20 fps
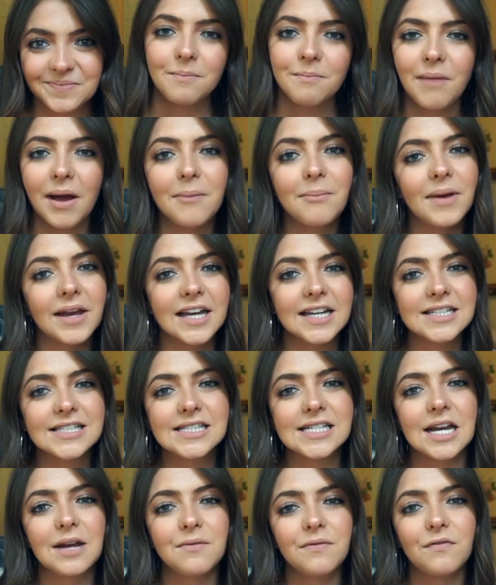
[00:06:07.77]
My
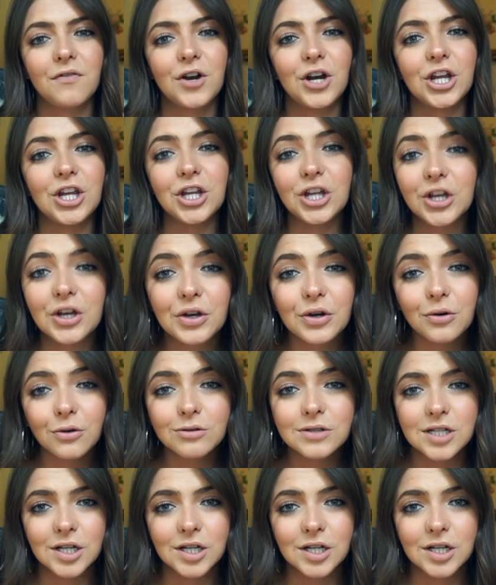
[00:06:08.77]
biggest tip for you